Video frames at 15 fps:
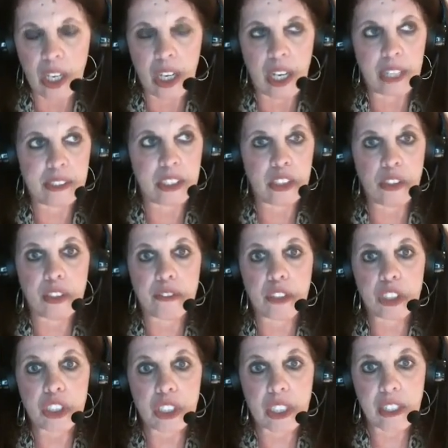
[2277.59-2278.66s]
at the
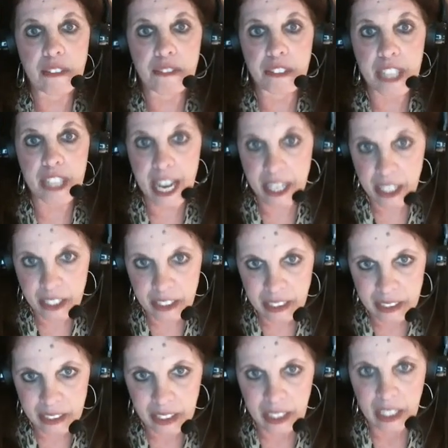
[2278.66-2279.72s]
University of Vienna,
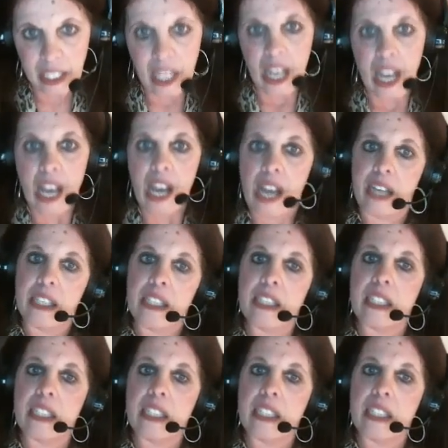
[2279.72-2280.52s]
and he